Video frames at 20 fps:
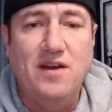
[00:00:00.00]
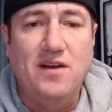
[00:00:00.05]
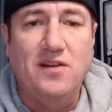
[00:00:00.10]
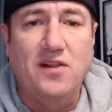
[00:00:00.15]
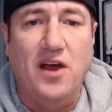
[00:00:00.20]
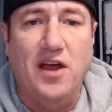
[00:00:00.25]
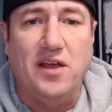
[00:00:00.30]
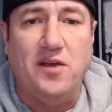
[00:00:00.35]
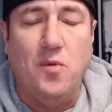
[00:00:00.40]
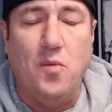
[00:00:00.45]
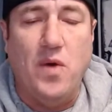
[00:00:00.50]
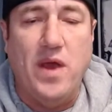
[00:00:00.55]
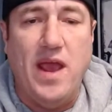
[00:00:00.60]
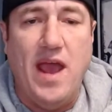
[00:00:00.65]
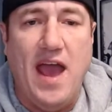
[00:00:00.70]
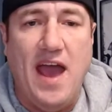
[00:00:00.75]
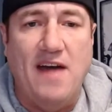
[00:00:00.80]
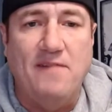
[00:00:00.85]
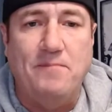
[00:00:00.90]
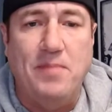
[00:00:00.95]
like we
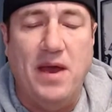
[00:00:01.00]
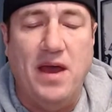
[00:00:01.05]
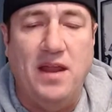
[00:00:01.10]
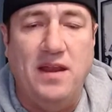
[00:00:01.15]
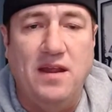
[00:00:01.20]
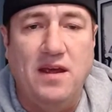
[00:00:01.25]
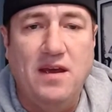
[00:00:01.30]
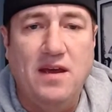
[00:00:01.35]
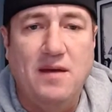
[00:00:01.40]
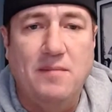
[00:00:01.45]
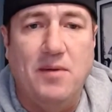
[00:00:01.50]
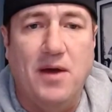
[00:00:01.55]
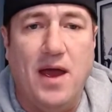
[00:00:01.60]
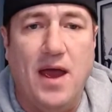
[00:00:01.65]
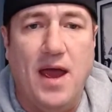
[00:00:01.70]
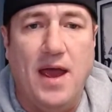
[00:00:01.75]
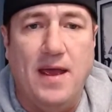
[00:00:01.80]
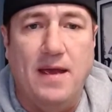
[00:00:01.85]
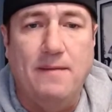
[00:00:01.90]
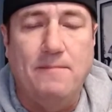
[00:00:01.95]
have been. But,
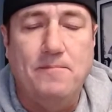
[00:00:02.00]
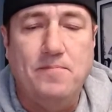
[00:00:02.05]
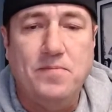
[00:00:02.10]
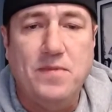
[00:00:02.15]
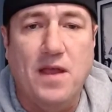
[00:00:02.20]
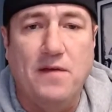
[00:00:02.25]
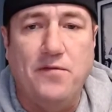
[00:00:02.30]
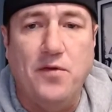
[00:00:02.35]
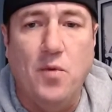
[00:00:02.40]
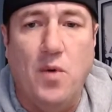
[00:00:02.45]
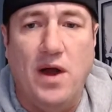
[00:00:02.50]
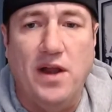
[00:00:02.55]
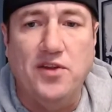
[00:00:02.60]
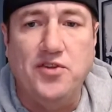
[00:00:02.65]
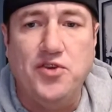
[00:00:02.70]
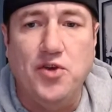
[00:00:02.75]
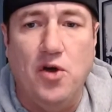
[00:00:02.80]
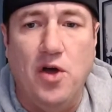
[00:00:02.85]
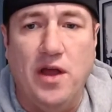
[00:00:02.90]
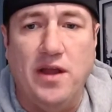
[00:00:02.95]
hey, if you want to
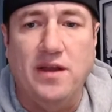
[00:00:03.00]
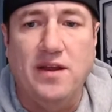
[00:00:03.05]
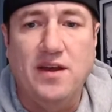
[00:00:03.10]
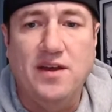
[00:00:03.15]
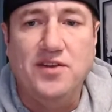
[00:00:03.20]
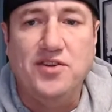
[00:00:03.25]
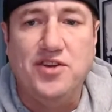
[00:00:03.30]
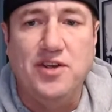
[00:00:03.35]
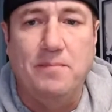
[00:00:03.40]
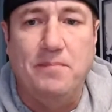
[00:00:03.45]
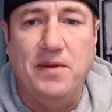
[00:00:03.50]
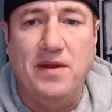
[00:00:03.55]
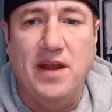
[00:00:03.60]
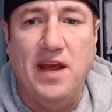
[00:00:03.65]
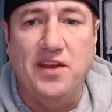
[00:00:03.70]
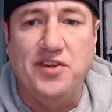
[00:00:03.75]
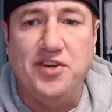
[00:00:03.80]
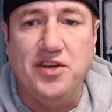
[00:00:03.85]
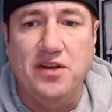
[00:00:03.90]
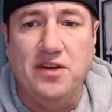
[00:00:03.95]
join SHIPIT
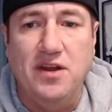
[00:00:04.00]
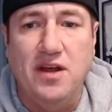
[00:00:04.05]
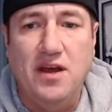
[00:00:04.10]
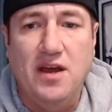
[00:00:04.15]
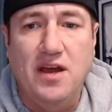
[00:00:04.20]
Nation,